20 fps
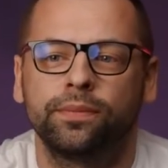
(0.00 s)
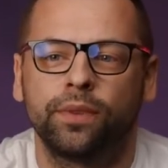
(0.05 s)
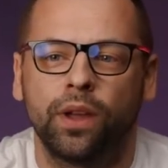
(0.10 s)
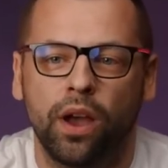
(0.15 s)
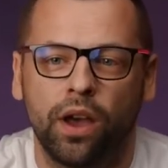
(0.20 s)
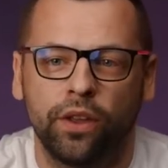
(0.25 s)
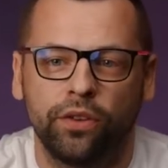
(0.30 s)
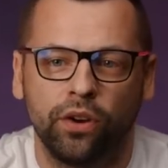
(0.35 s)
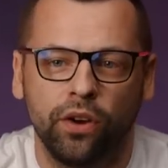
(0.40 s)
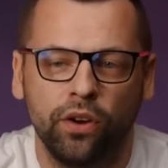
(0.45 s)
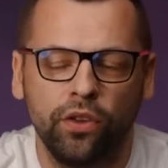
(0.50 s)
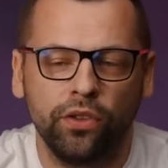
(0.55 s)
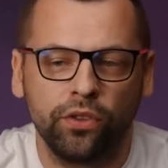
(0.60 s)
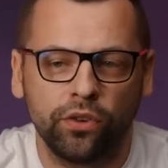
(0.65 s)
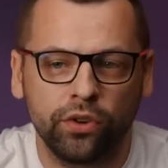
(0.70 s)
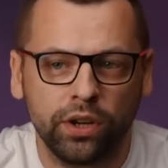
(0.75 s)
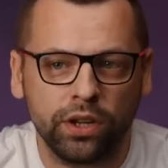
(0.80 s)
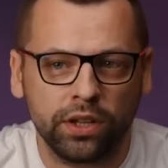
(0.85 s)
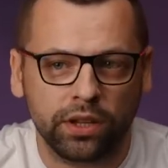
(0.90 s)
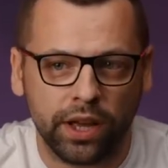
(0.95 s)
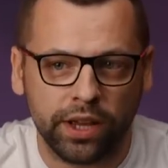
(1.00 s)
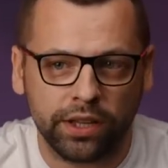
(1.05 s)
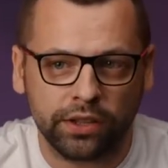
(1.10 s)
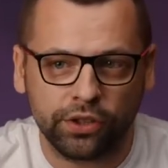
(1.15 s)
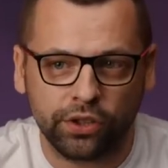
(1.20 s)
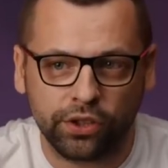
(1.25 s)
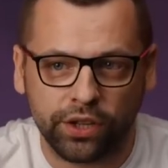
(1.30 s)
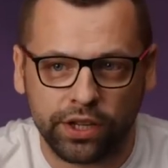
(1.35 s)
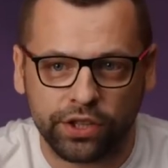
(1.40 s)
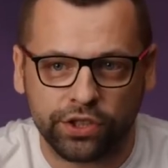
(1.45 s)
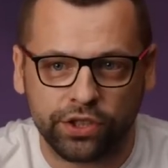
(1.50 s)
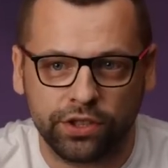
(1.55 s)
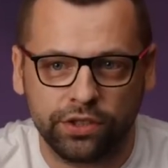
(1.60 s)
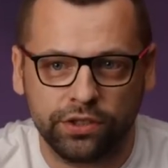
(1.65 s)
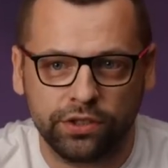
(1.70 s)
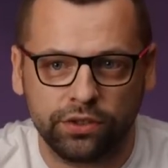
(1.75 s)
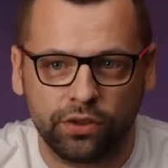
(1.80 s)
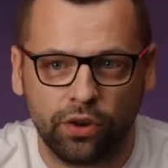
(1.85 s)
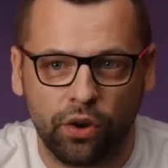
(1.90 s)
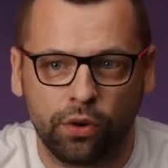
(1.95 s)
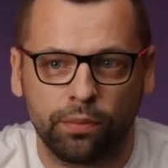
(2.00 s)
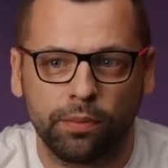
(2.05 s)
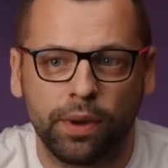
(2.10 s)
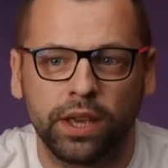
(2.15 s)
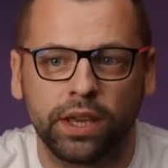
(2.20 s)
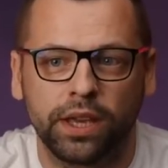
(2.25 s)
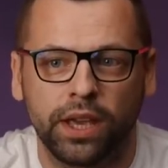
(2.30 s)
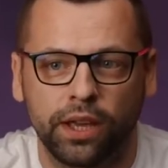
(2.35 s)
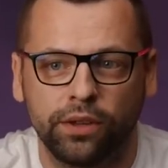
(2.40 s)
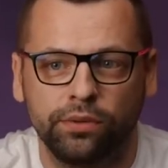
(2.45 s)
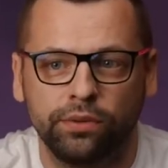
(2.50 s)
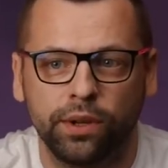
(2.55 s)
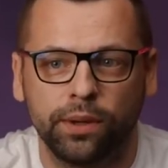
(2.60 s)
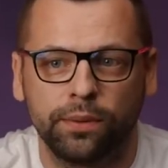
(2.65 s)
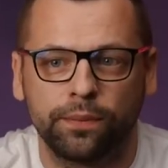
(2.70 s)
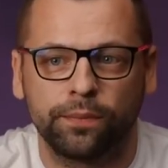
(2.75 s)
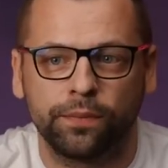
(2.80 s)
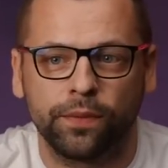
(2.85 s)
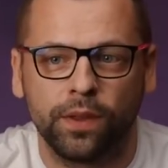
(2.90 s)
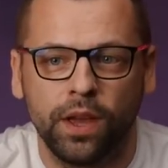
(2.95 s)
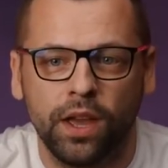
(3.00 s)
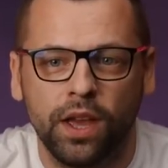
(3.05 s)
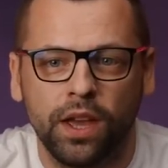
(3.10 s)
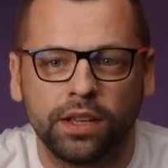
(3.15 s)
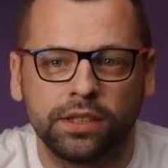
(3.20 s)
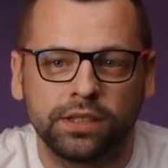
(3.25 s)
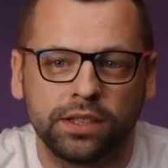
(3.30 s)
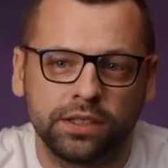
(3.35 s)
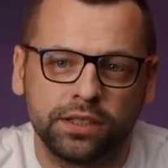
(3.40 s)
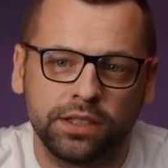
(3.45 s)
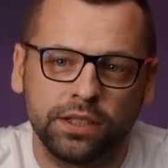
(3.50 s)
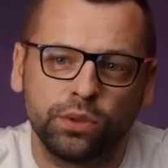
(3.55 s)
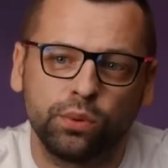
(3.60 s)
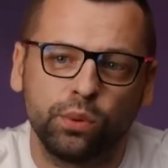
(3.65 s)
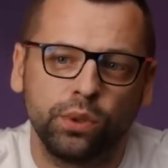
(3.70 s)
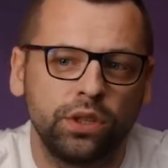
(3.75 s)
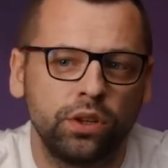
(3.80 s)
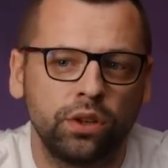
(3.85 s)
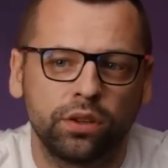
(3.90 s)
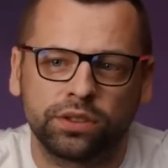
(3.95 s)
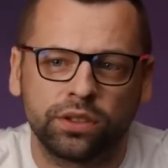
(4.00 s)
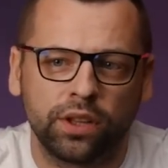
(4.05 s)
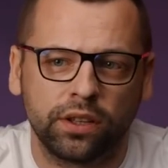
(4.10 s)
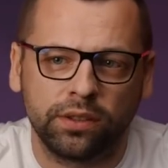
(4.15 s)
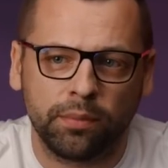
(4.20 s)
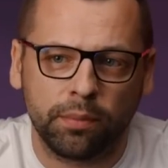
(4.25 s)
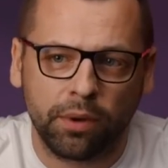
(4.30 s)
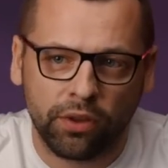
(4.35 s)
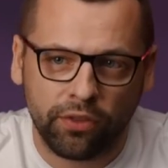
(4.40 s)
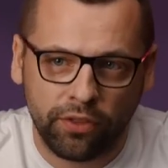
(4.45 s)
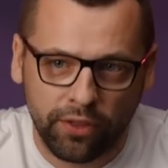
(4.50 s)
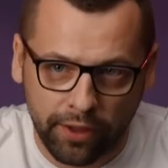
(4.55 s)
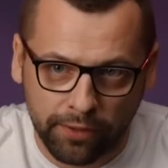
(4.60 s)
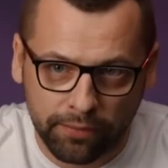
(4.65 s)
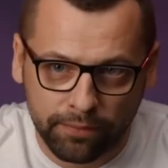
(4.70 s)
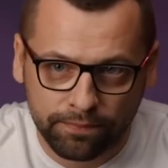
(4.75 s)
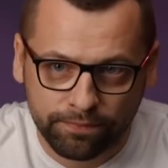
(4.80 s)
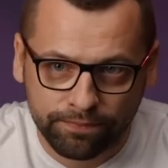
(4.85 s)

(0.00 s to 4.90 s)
and all 3 client connections on my gateway, since this video is not about that.